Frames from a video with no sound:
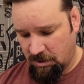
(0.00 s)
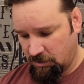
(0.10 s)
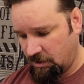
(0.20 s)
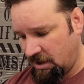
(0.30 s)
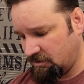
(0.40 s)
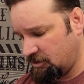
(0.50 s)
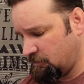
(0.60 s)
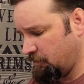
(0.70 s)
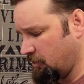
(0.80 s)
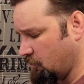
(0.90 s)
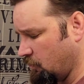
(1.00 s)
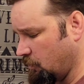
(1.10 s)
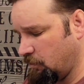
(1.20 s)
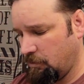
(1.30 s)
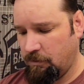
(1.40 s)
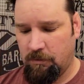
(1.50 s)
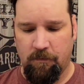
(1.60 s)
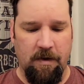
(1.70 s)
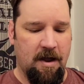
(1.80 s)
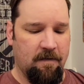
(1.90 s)
The Henson is pretty cool.
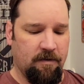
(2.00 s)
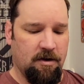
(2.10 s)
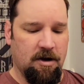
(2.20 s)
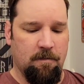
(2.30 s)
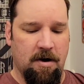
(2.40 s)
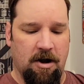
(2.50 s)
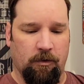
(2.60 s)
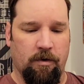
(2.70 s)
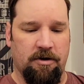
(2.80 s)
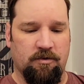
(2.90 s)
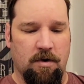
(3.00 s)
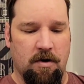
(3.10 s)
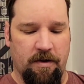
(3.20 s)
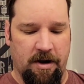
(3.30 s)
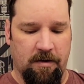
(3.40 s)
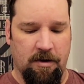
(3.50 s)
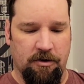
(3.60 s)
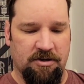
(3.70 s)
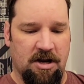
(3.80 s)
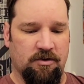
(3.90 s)
They have a mild one as well that I
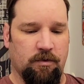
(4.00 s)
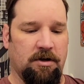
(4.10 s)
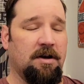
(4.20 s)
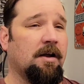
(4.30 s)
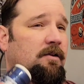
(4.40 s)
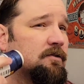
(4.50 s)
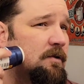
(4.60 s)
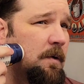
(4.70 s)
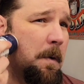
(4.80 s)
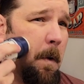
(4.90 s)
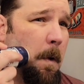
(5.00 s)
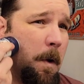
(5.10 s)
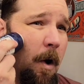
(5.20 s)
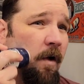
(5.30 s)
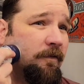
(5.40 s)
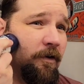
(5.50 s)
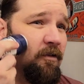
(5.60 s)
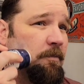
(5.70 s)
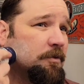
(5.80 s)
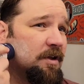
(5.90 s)
understand is really nice. Although I've heard
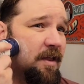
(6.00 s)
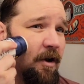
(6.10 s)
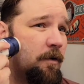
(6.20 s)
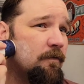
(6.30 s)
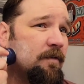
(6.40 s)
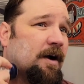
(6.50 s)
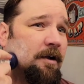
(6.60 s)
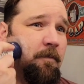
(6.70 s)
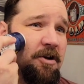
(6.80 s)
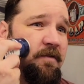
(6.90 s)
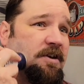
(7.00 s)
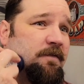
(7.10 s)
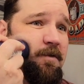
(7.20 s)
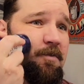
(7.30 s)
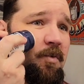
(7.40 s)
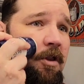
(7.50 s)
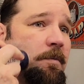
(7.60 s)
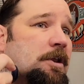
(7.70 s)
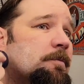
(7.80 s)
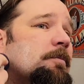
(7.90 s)
some people say they don't find much of a difference between the
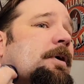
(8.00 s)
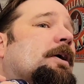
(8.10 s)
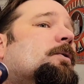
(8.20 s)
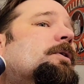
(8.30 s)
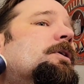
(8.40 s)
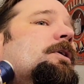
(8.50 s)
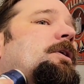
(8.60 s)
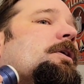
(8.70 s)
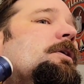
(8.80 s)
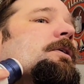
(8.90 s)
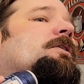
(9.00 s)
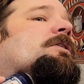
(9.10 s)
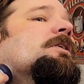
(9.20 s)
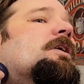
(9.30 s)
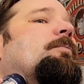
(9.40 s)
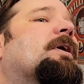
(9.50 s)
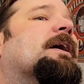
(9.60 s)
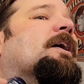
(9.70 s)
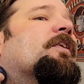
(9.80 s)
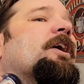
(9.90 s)
medium and mild. I
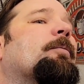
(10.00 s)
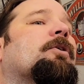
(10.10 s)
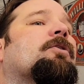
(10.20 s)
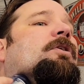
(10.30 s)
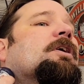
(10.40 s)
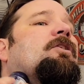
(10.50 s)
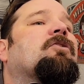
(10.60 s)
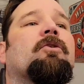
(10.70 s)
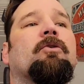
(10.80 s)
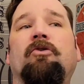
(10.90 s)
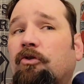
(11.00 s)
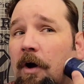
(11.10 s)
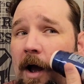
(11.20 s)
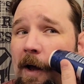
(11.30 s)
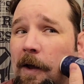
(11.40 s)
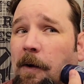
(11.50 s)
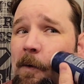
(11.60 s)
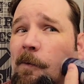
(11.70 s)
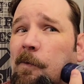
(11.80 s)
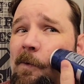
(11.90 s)
got the opportunity to try
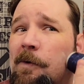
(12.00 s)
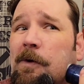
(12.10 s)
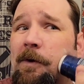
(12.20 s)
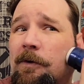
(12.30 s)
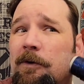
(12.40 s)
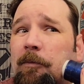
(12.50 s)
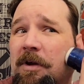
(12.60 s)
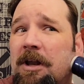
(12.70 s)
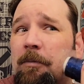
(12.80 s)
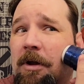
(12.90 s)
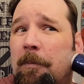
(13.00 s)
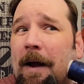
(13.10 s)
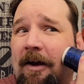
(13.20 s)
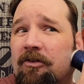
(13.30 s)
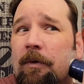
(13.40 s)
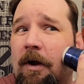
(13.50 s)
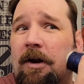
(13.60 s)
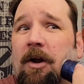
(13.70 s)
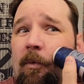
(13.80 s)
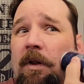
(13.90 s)
the medium in a pass around and
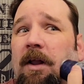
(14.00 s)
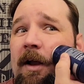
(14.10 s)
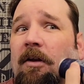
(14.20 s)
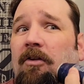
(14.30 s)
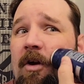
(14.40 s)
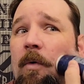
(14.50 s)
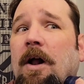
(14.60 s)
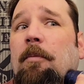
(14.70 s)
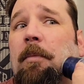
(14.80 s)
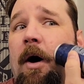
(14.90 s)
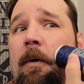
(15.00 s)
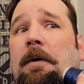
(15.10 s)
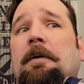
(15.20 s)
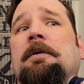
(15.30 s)
I really liked it, so I went out and bought one.